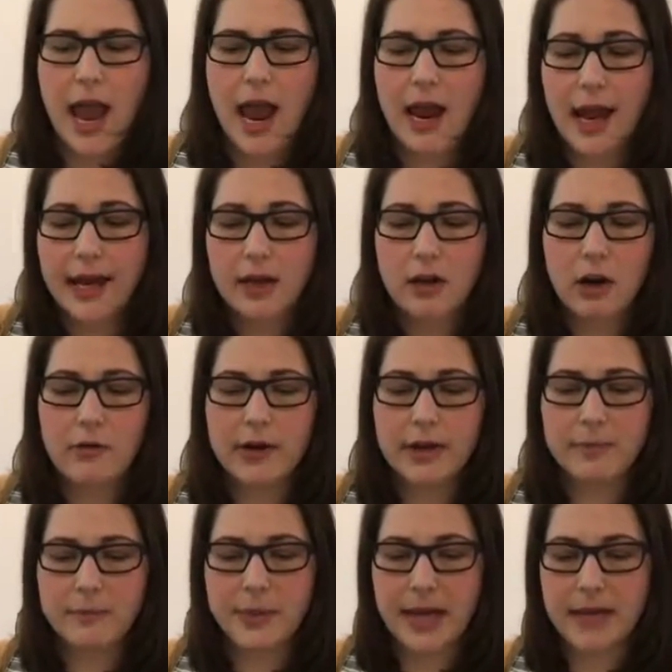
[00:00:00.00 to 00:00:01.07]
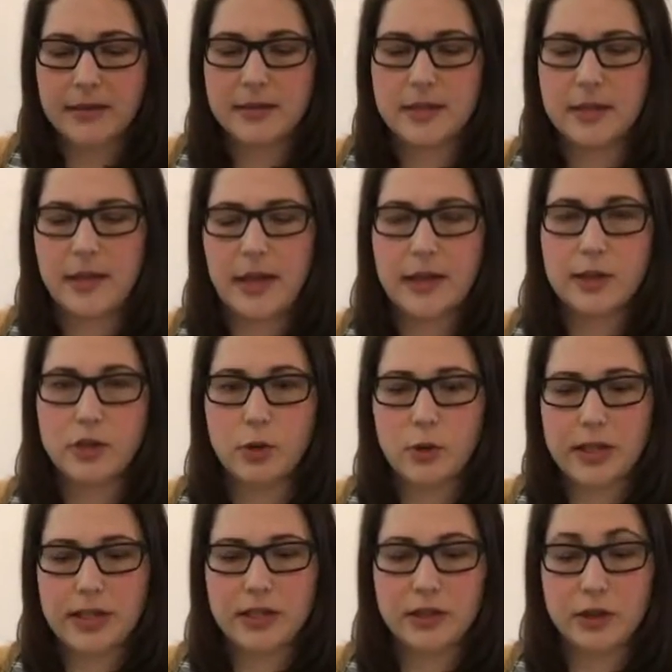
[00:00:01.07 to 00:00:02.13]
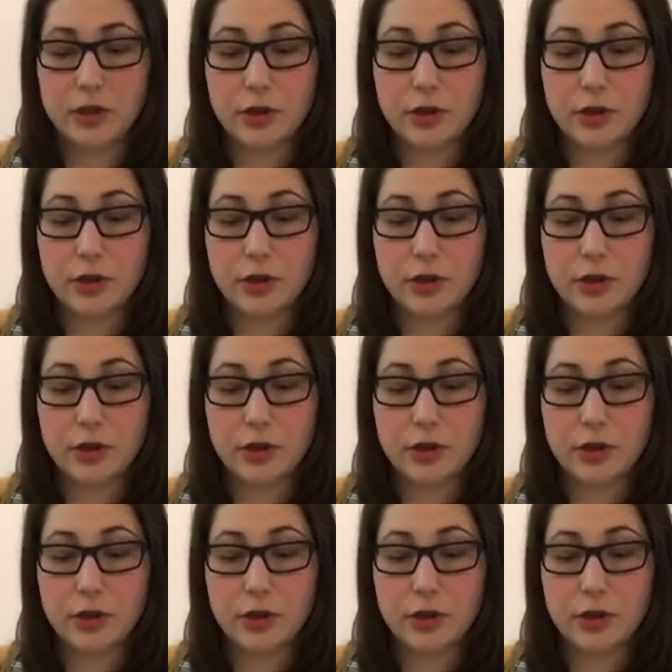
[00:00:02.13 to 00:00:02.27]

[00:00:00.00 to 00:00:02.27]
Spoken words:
and I can already bend and twist the